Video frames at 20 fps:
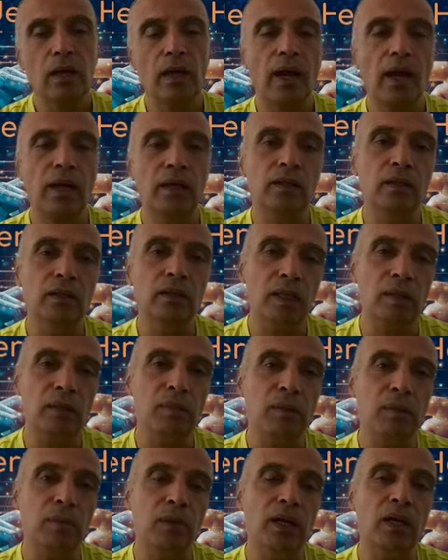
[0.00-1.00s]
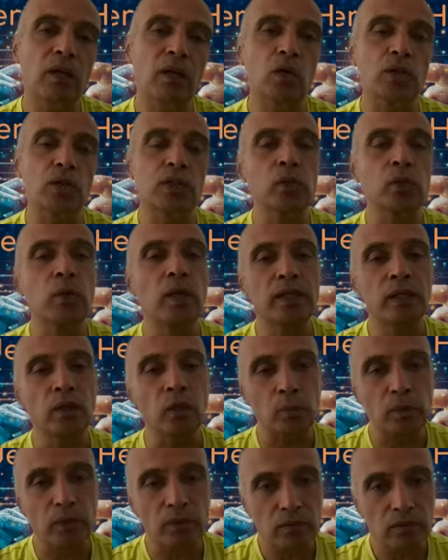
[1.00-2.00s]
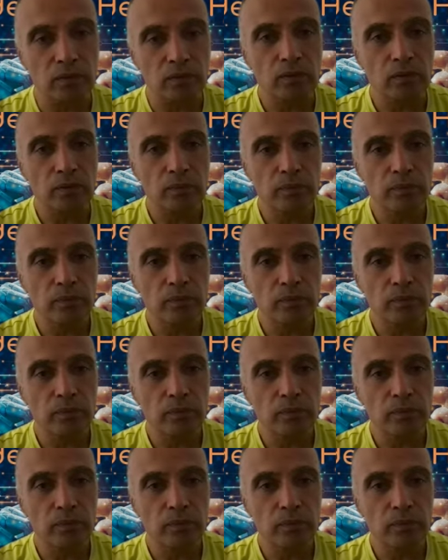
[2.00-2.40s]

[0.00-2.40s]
and 30 people are costing you 80 rupees.